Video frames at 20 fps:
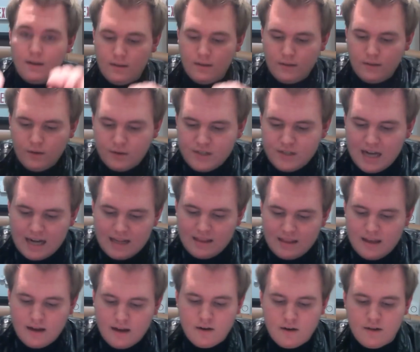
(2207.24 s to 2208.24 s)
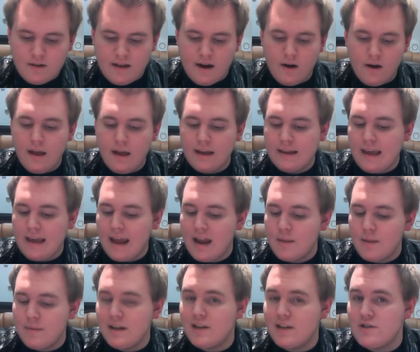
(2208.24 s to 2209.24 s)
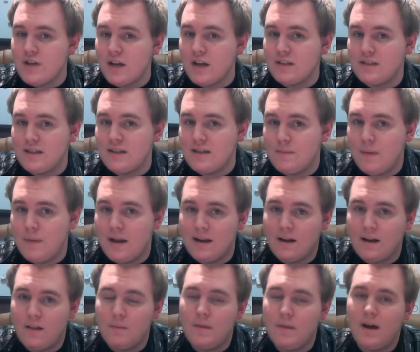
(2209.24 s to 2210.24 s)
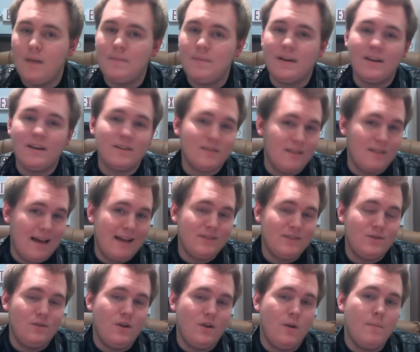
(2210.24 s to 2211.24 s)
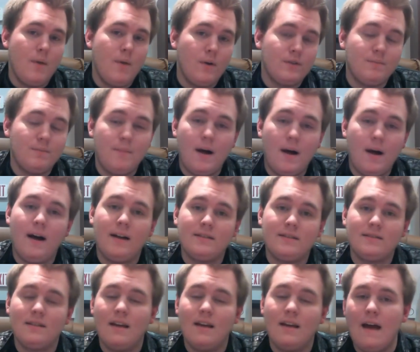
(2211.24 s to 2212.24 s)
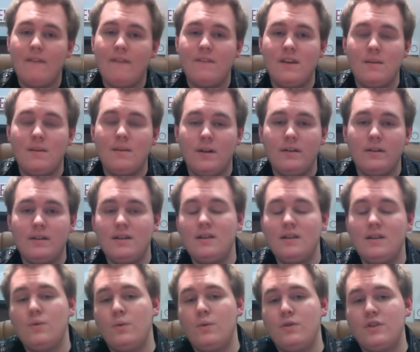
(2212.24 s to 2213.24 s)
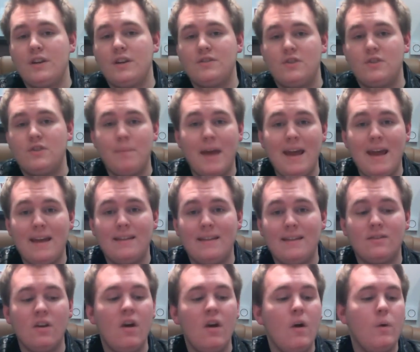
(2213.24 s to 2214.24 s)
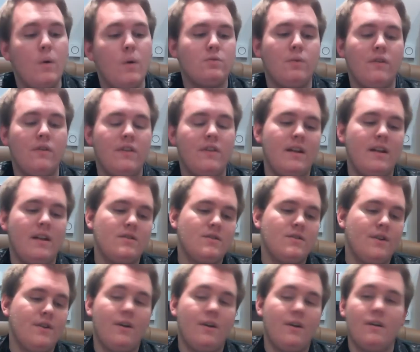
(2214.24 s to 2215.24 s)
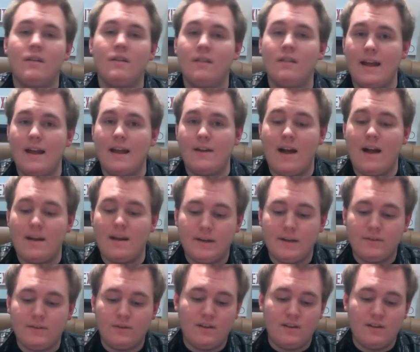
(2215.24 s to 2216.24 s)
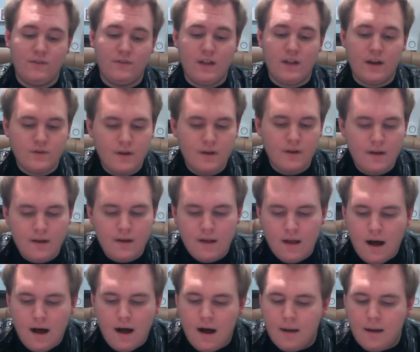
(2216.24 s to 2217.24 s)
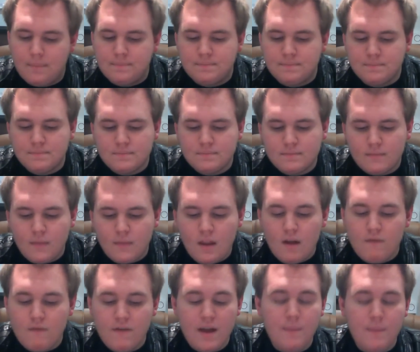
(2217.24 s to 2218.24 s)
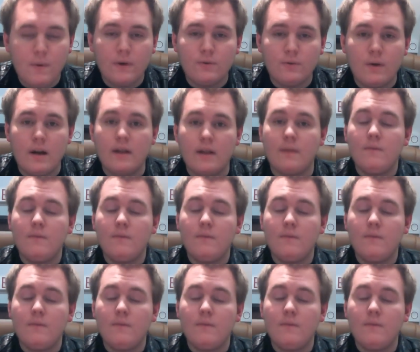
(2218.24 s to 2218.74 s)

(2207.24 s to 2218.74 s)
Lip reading: Little tiny thing under there can be adjusted depending on the mod, because as you know, most mods have the ability to adjust your pins, which will then in turn let your atomizer sit flush. Vapewares rating.